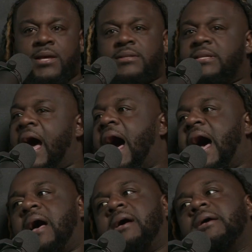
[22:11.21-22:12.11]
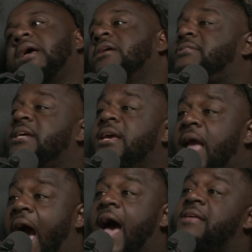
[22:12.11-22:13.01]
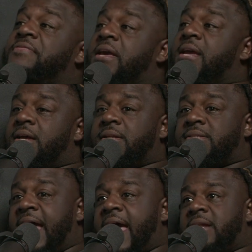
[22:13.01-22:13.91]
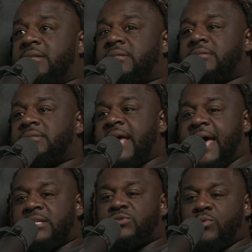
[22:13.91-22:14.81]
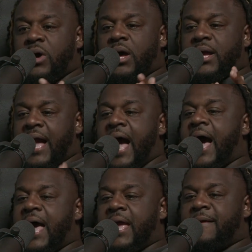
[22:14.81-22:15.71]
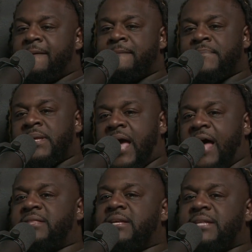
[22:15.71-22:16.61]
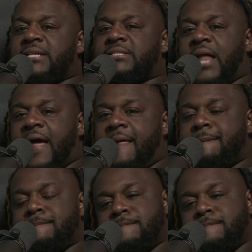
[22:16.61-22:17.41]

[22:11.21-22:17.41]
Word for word: Nah. See, I think that that's a guy. I think that's like